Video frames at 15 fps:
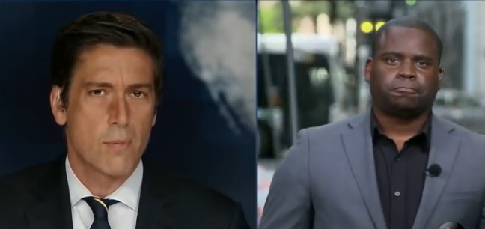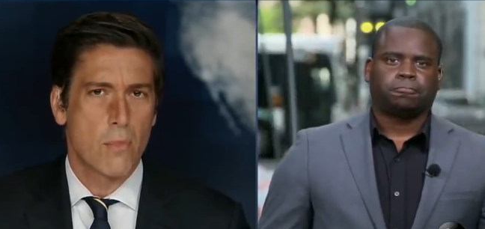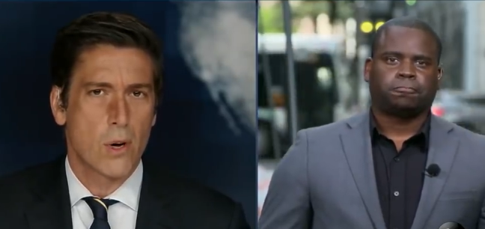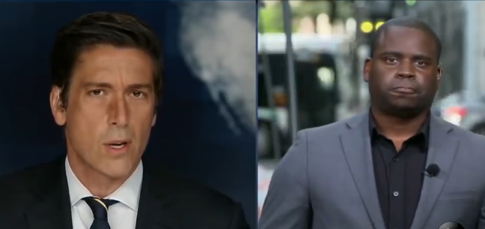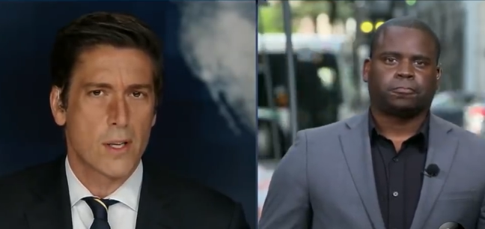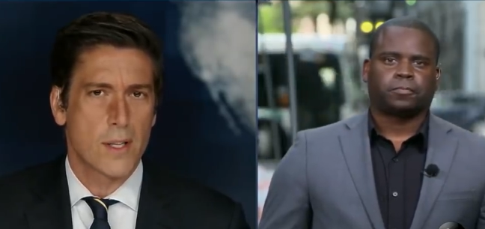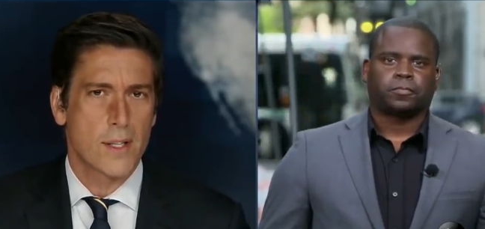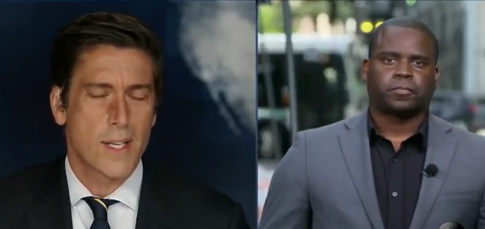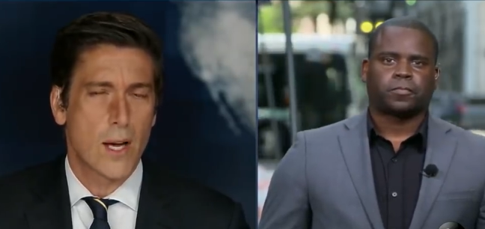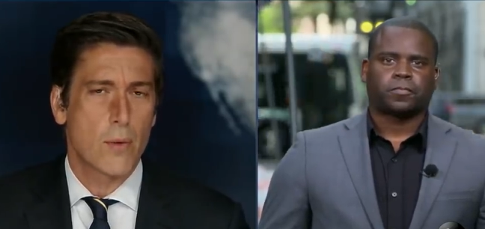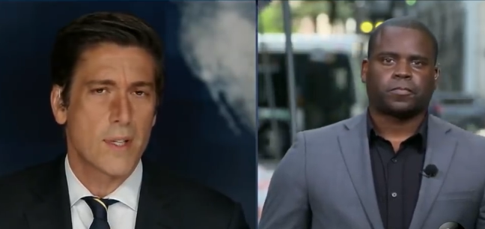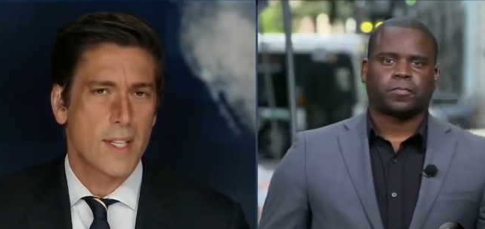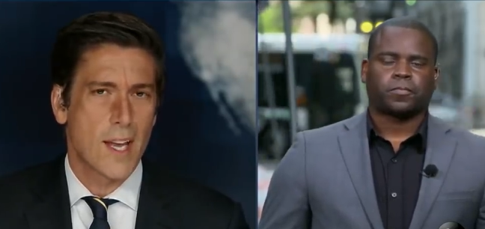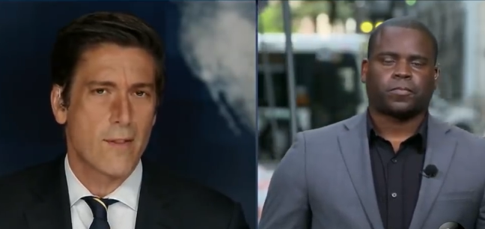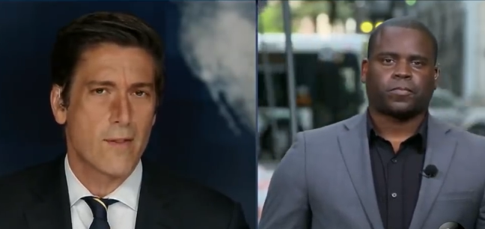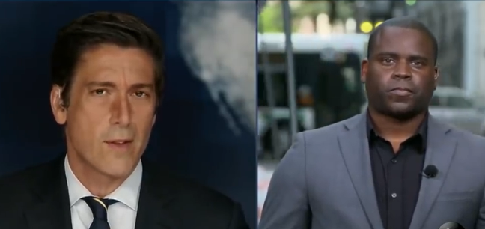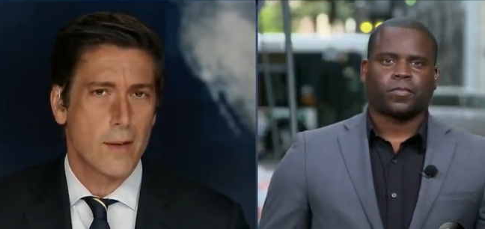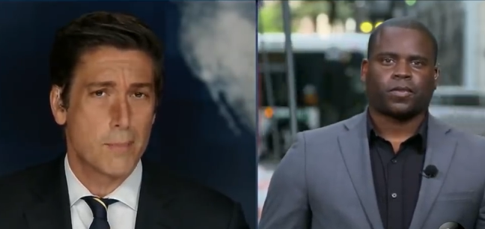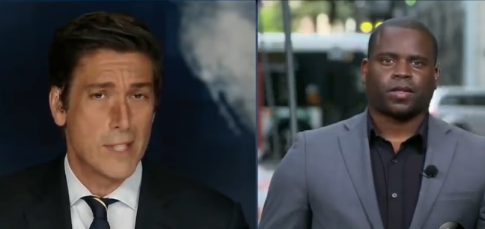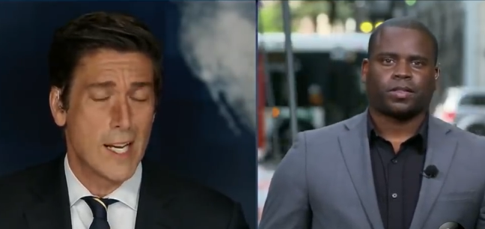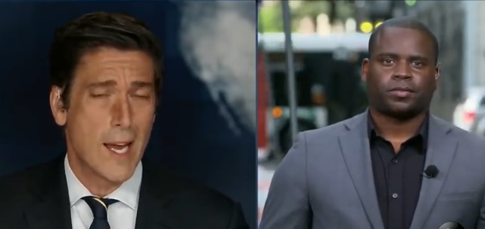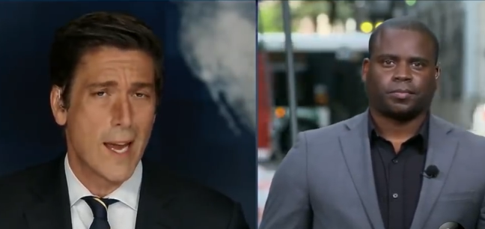Speaker 1: And Marcus, how was the F
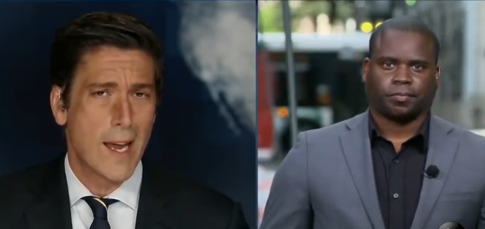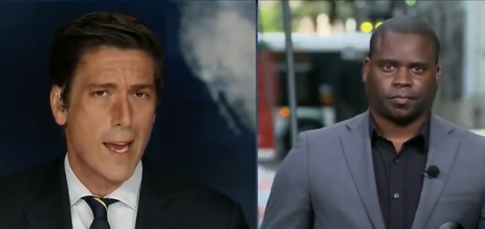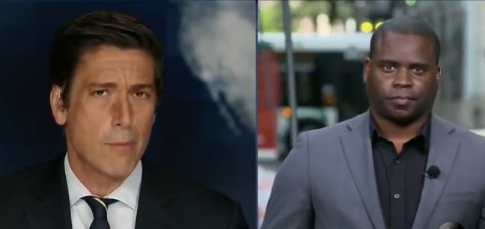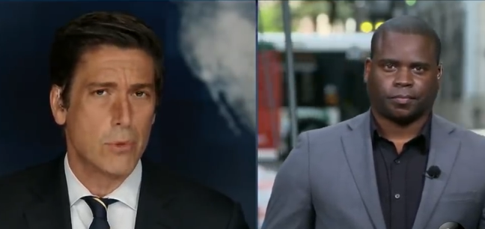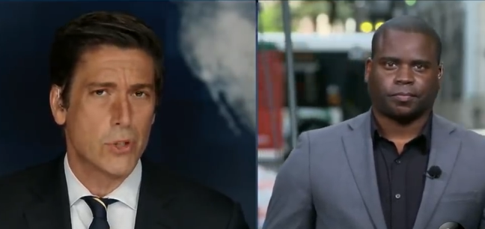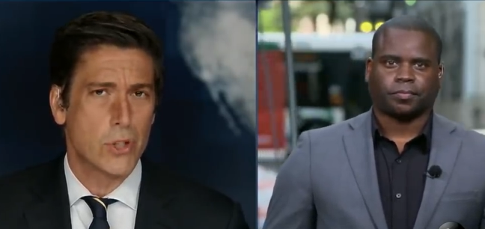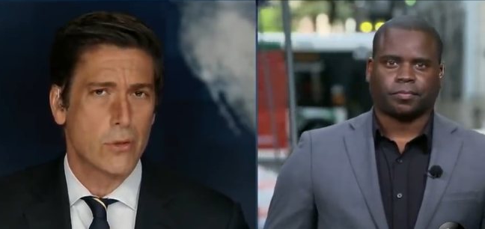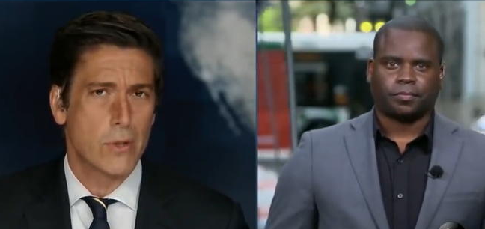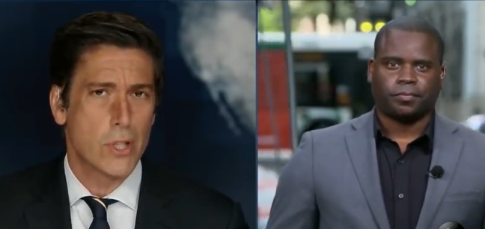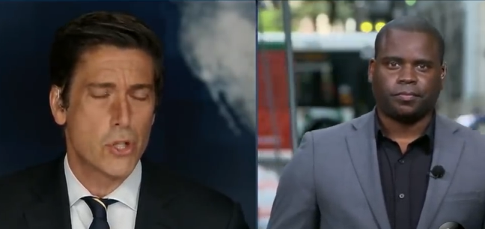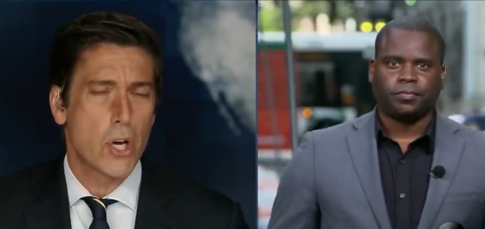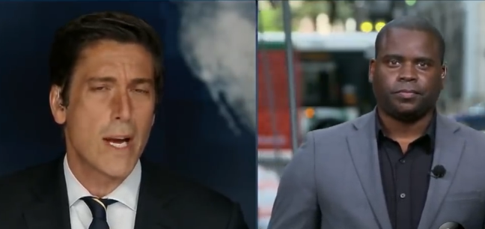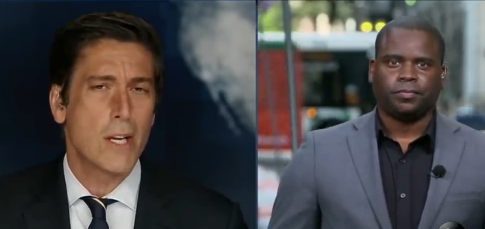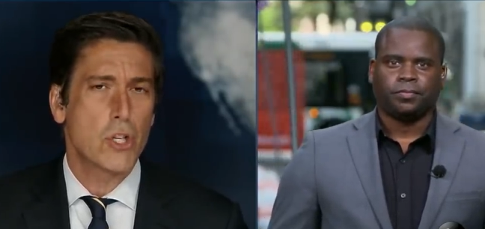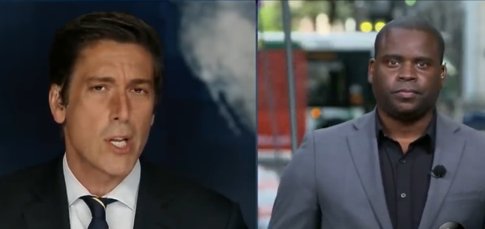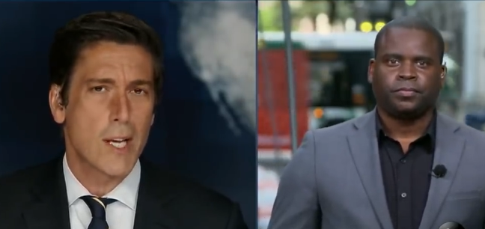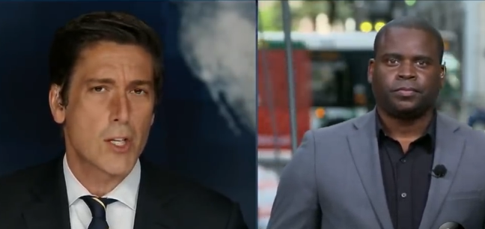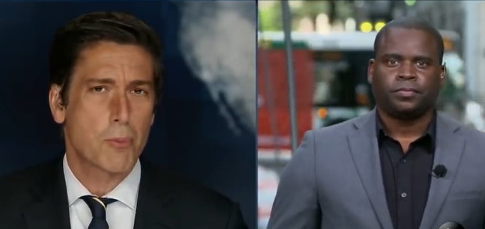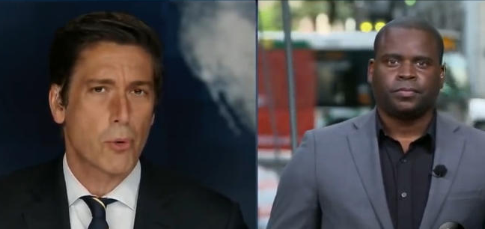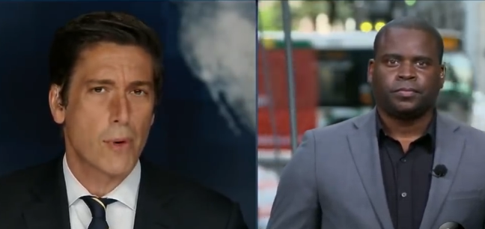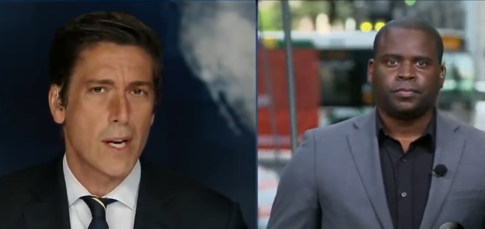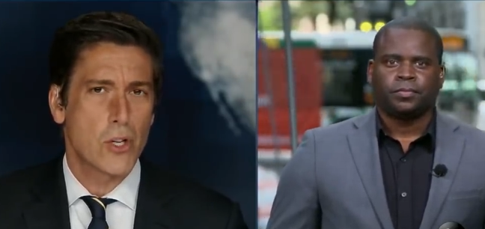D A able to uh, change the
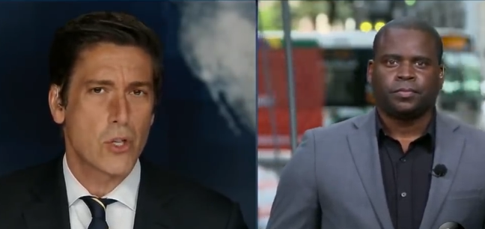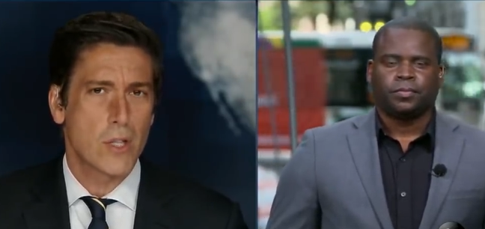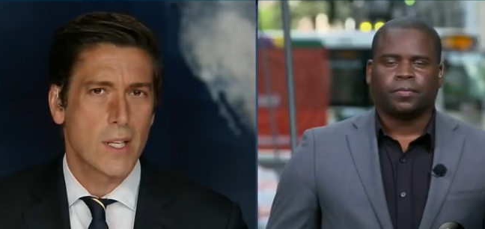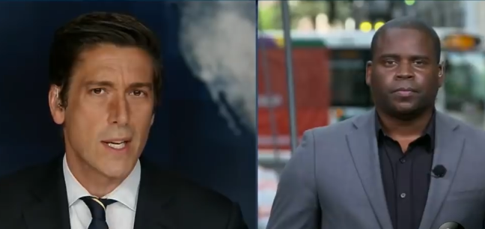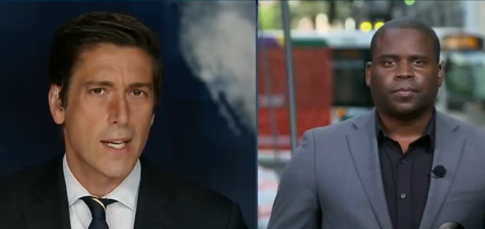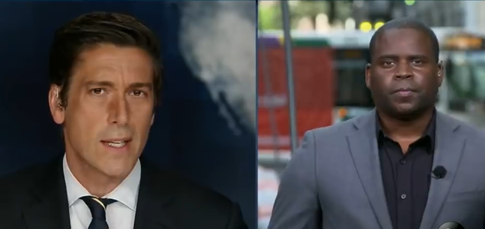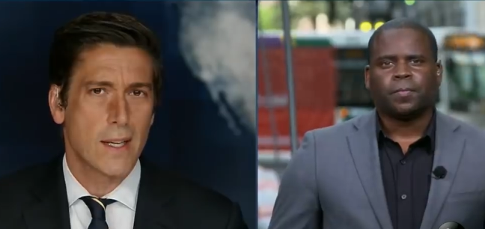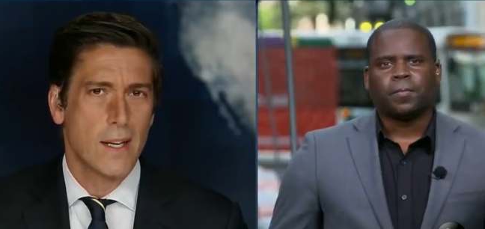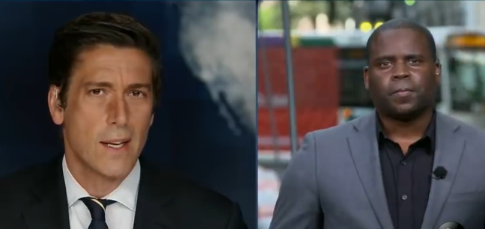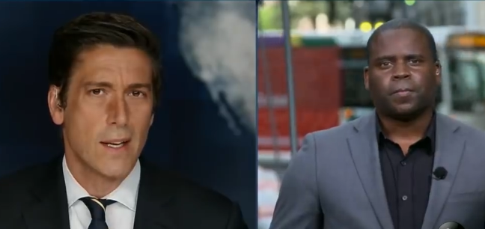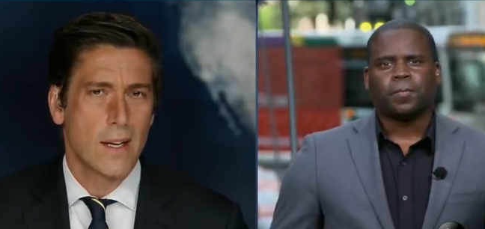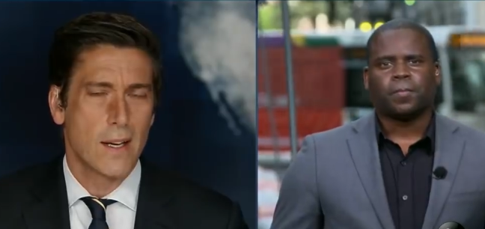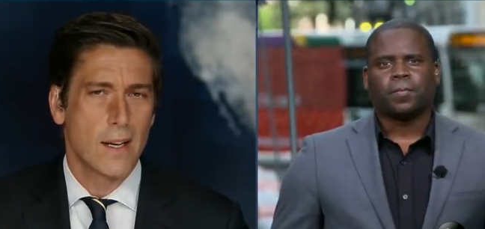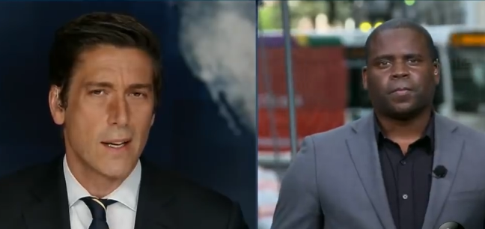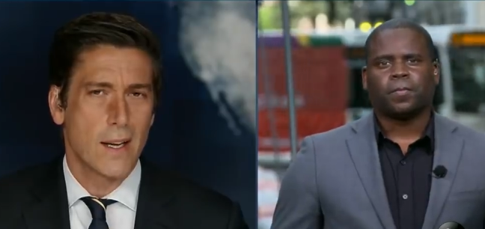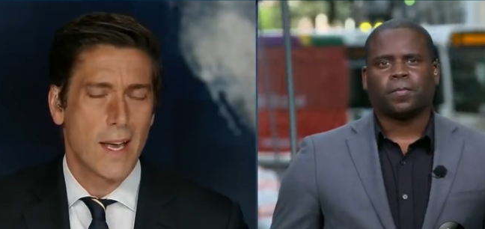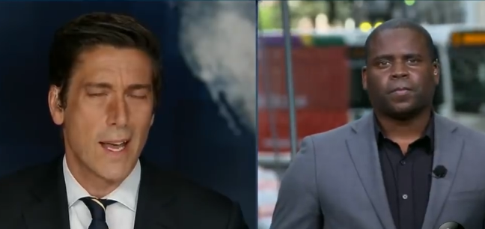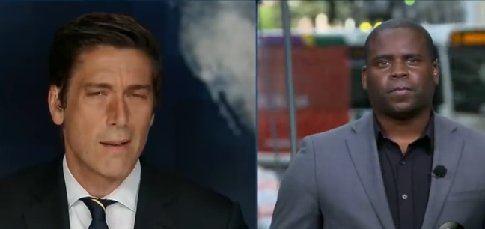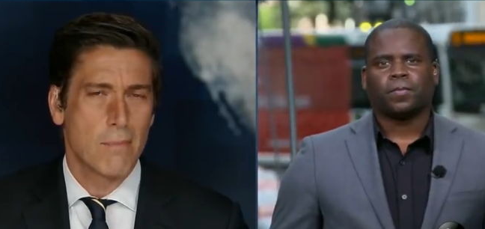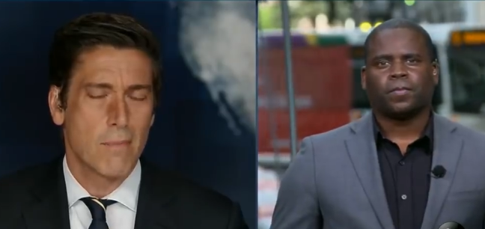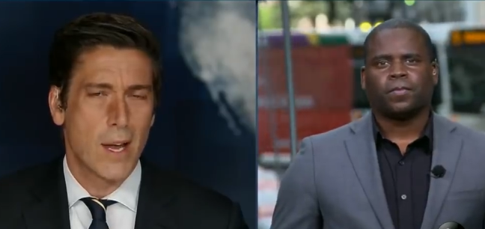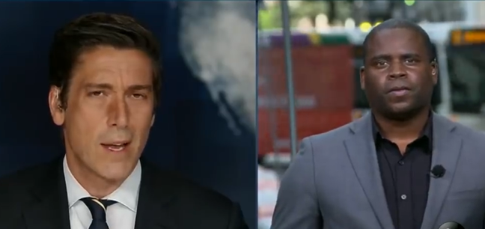expiration date uh,
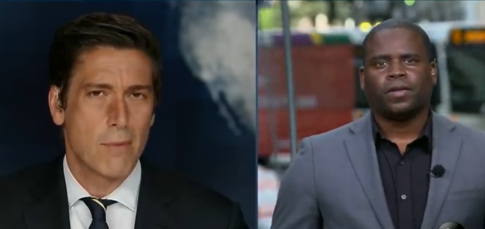and,